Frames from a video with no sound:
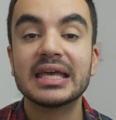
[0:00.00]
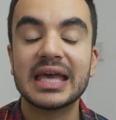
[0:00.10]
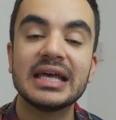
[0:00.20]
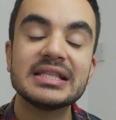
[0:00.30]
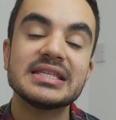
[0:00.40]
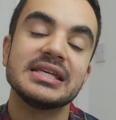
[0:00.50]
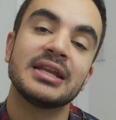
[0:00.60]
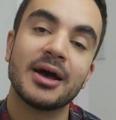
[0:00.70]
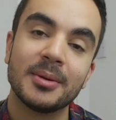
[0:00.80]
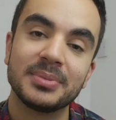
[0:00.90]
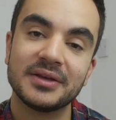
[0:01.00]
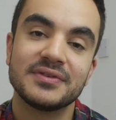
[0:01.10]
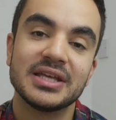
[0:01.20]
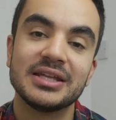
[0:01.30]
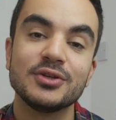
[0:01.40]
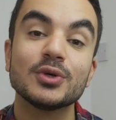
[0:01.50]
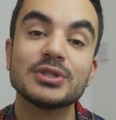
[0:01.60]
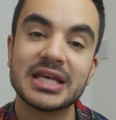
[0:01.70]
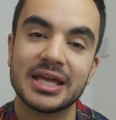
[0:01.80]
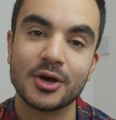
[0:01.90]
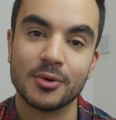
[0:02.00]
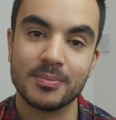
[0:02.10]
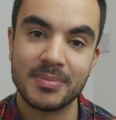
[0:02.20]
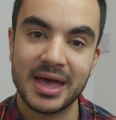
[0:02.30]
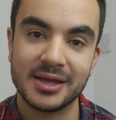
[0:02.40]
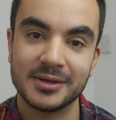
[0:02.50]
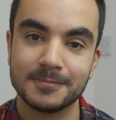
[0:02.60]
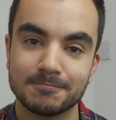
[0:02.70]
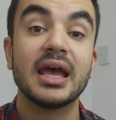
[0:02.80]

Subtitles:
can see an uplift in your take-home pay.